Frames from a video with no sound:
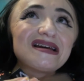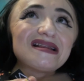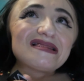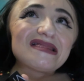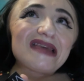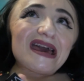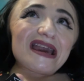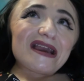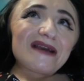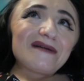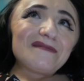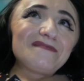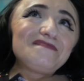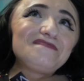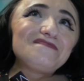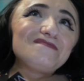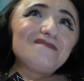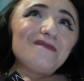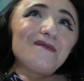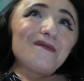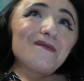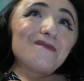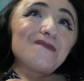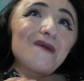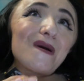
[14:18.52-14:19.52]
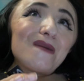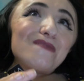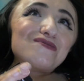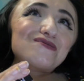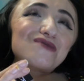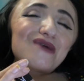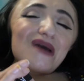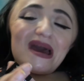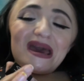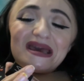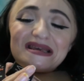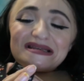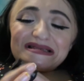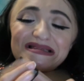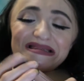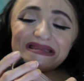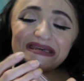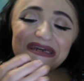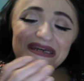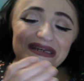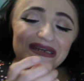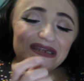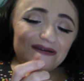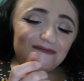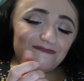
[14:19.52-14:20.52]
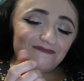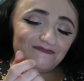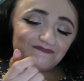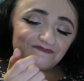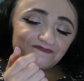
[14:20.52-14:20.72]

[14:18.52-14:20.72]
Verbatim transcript: like, rubberized lid.